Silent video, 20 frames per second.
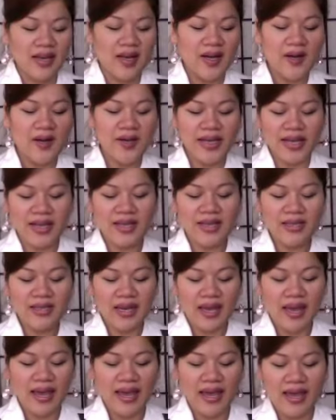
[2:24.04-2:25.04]
Okay,
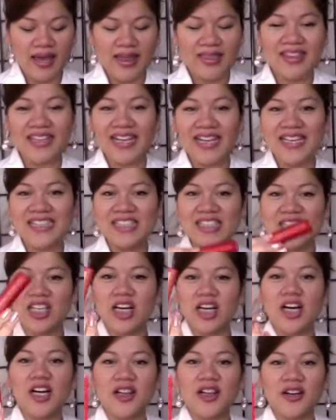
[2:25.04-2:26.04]
and the next
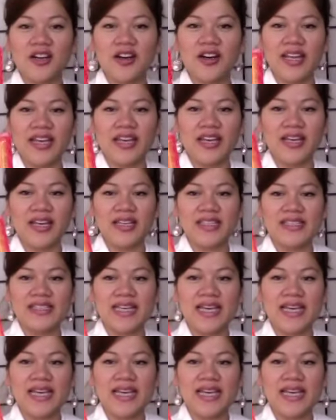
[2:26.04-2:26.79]
color is